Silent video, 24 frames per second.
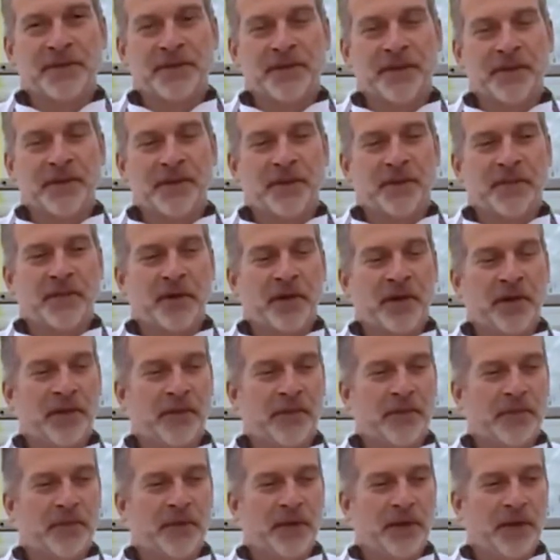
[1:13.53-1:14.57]
So we brought
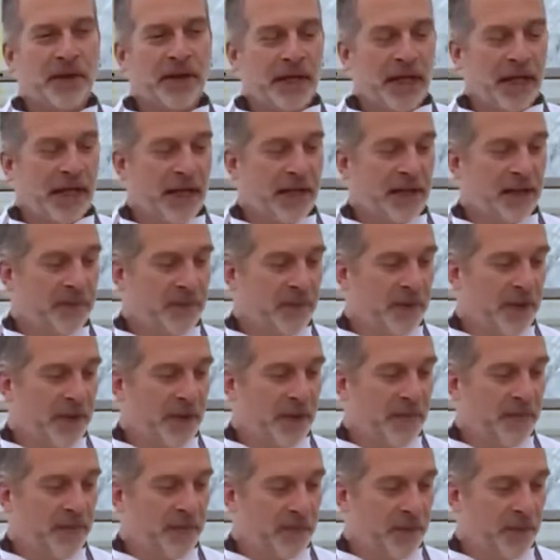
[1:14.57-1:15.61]
the halibut
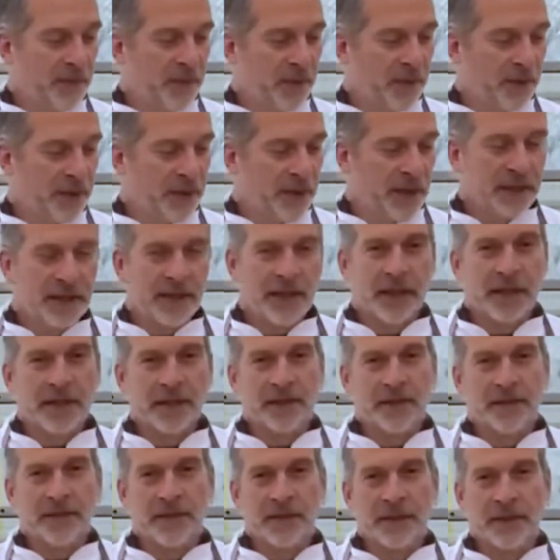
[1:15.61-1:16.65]
up, and we broke that down a
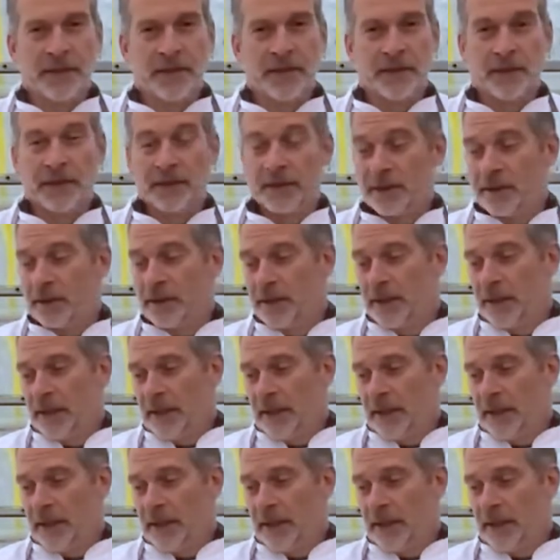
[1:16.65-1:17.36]
little bit earlier.